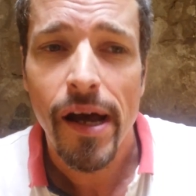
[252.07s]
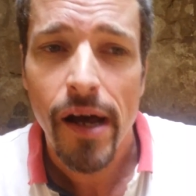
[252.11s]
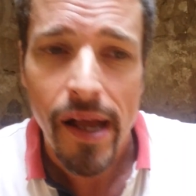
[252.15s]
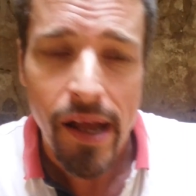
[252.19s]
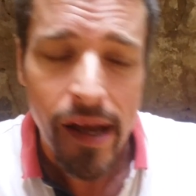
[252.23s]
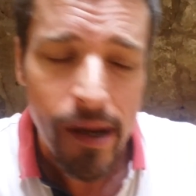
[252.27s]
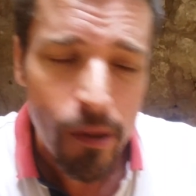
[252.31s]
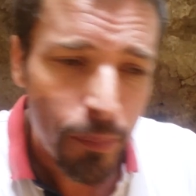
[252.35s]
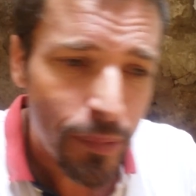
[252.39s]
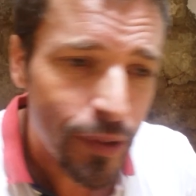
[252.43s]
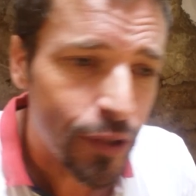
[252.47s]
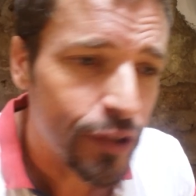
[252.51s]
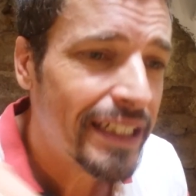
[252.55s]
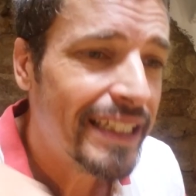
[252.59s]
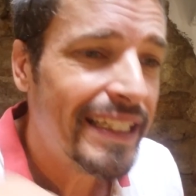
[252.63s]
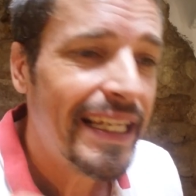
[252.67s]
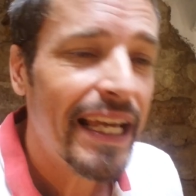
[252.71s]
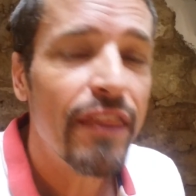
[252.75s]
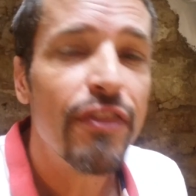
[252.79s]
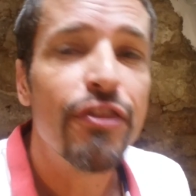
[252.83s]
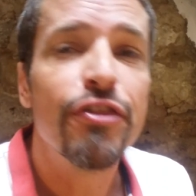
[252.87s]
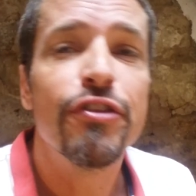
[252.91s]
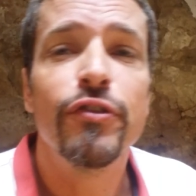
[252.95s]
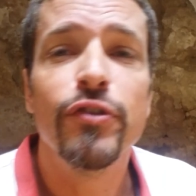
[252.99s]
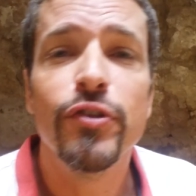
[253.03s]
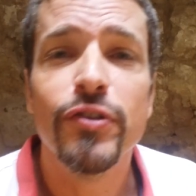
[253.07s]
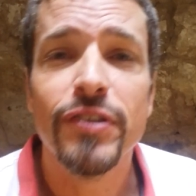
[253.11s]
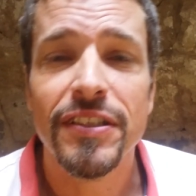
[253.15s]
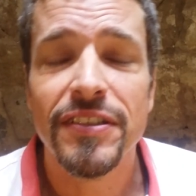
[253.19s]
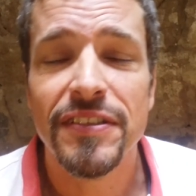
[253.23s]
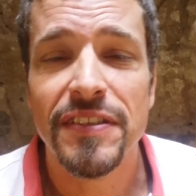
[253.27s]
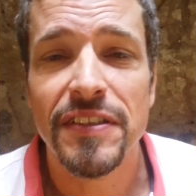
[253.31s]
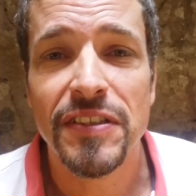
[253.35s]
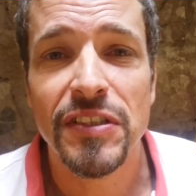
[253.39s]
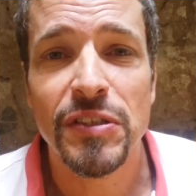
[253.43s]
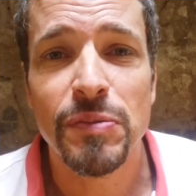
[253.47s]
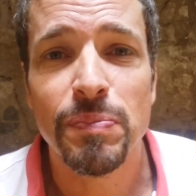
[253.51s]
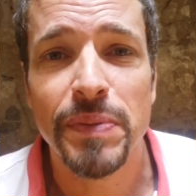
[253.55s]
help you to get through this
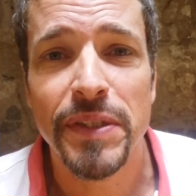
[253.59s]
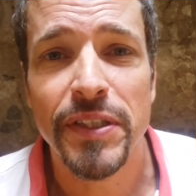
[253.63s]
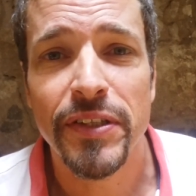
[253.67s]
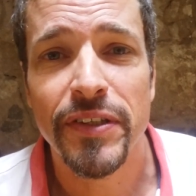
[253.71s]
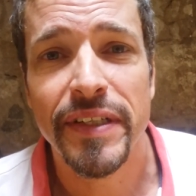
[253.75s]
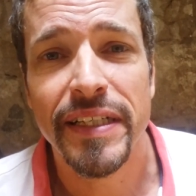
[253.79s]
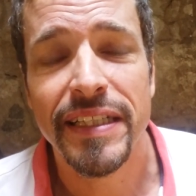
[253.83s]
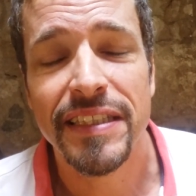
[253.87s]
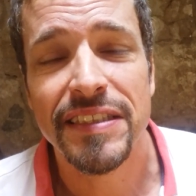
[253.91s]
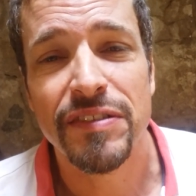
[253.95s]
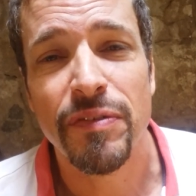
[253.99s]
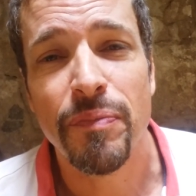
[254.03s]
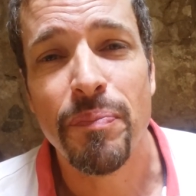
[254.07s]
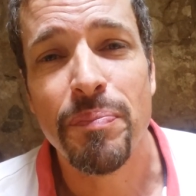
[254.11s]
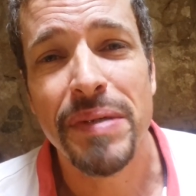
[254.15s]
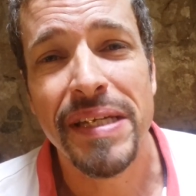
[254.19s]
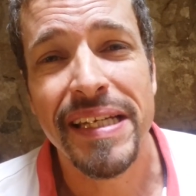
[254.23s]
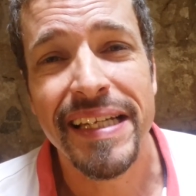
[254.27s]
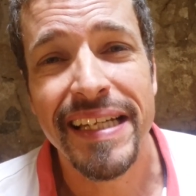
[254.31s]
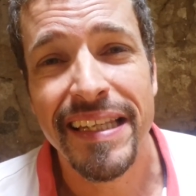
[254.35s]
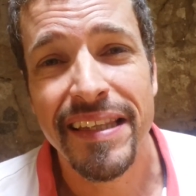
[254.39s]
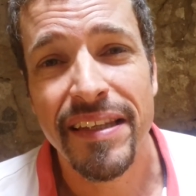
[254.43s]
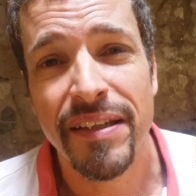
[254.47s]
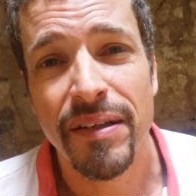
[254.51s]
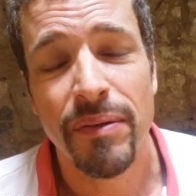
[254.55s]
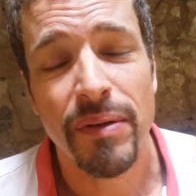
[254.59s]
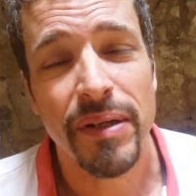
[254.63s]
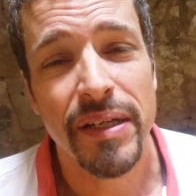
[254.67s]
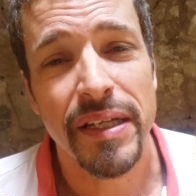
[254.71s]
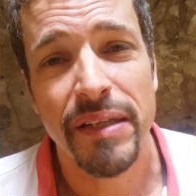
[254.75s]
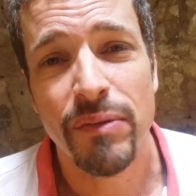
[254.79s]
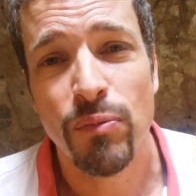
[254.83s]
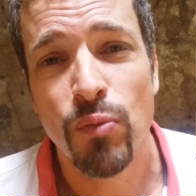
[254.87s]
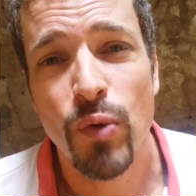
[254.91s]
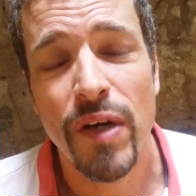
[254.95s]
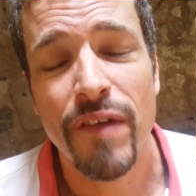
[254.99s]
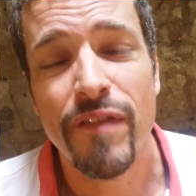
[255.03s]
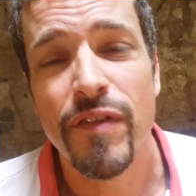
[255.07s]
experience of being
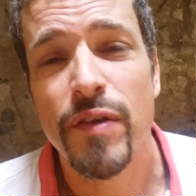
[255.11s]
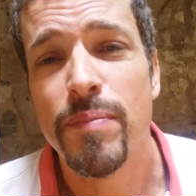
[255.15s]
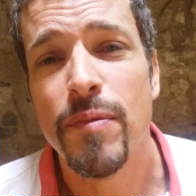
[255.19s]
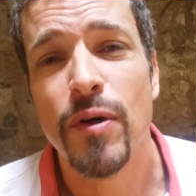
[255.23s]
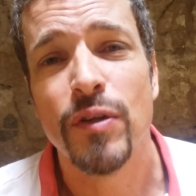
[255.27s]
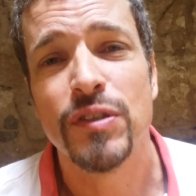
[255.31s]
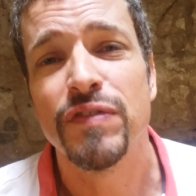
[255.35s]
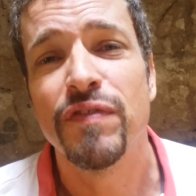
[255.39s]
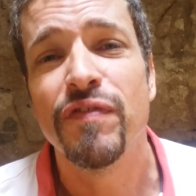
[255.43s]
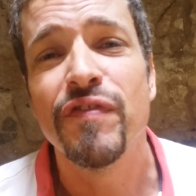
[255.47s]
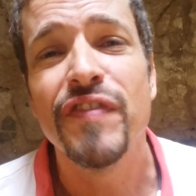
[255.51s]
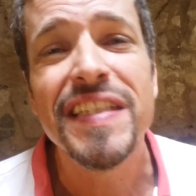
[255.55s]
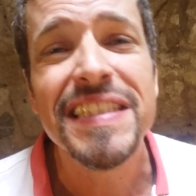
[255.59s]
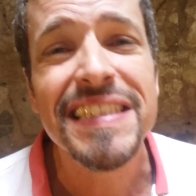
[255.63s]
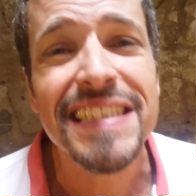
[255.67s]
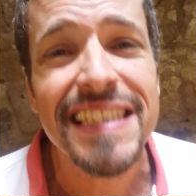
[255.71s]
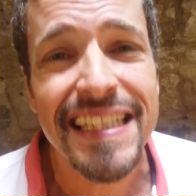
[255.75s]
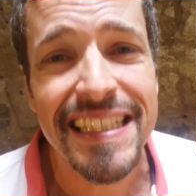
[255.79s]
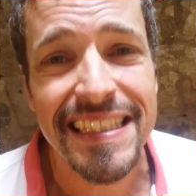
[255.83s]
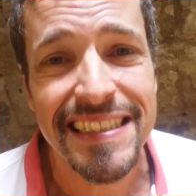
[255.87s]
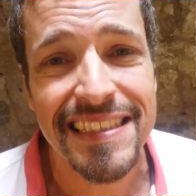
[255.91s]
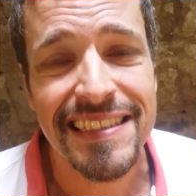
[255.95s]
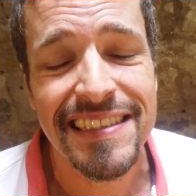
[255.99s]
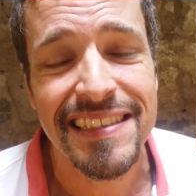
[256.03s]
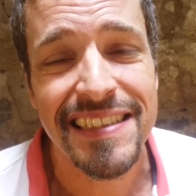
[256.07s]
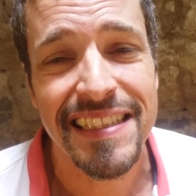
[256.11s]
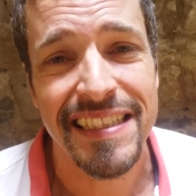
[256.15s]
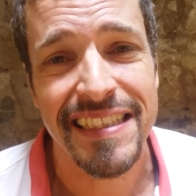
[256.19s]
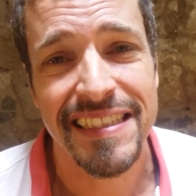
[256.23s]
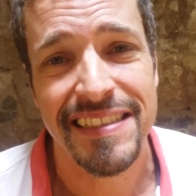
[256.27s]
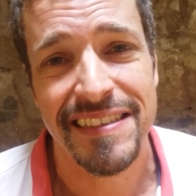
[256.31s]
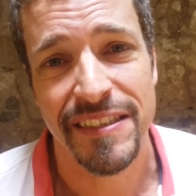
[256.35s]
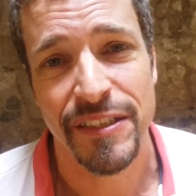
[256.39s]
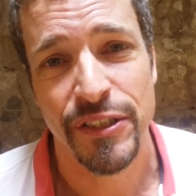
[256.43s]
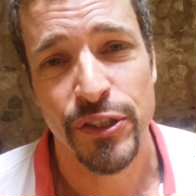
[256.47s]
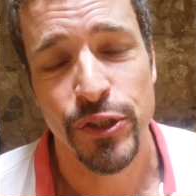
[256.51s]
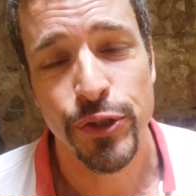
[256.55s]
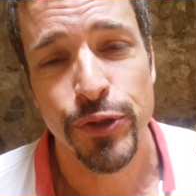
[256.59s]
in one of the most visited
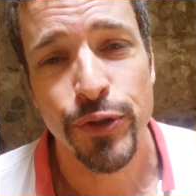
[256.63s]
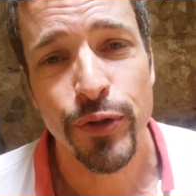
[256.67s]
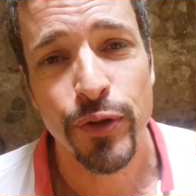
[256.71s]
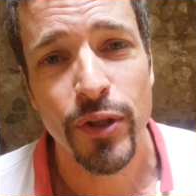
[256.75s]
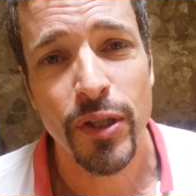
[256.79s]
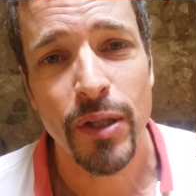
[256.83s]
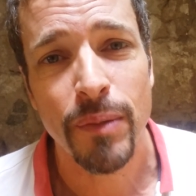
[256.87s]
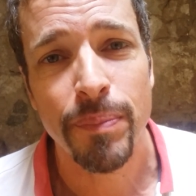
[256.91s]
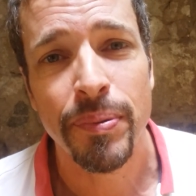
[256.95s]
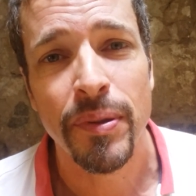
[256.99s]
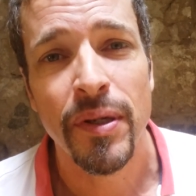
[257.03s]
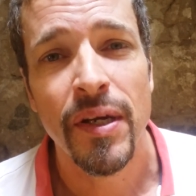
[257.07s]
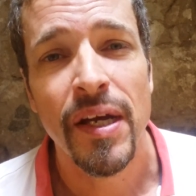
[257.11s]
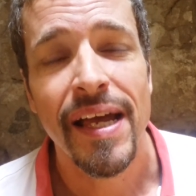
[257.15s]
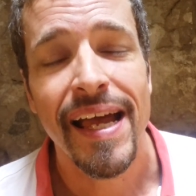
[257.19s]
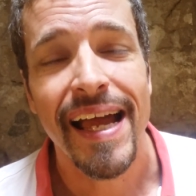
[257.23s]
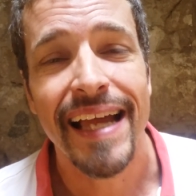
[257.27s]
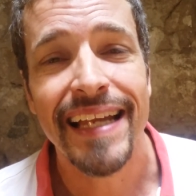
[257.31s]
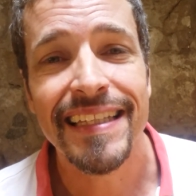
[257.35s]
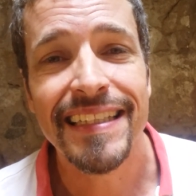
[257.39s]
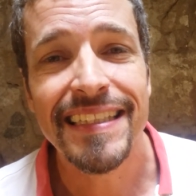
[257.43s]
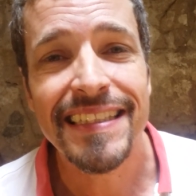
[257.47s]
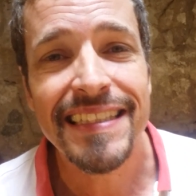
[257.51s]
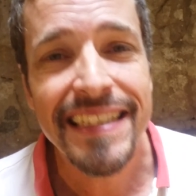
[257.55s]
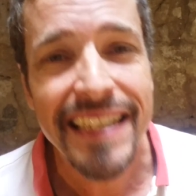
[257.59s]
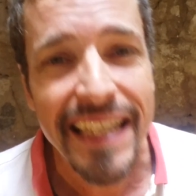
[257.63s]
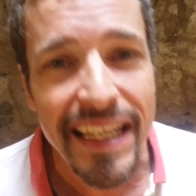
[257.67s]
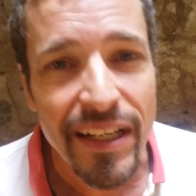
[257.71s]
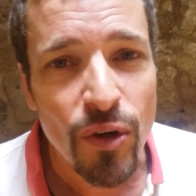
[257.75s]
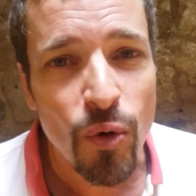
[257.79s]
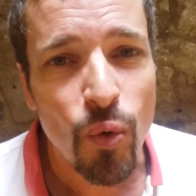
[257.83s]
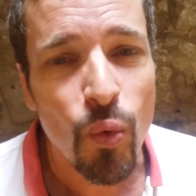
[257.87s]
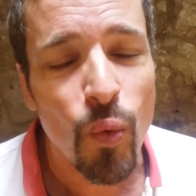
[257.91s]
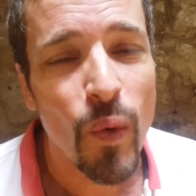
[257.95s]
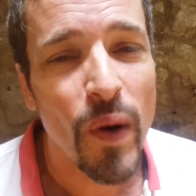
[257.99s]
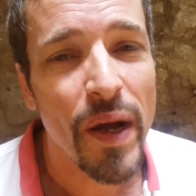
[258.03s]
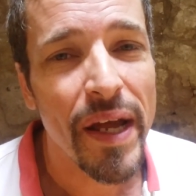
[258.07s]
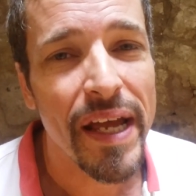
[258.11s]
cities in Europe, and to get
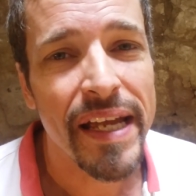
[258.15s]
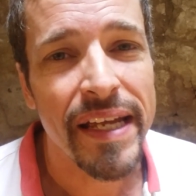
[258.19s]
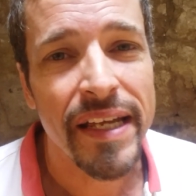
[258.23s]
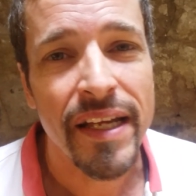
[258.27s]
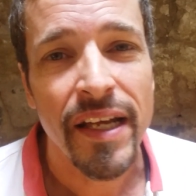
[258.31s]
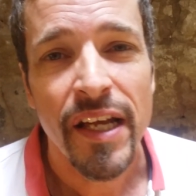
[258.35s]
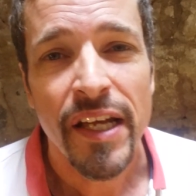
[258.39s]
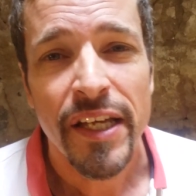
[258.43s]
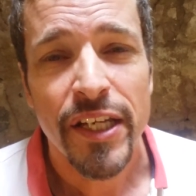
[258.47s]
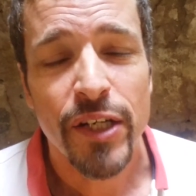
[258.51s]
away.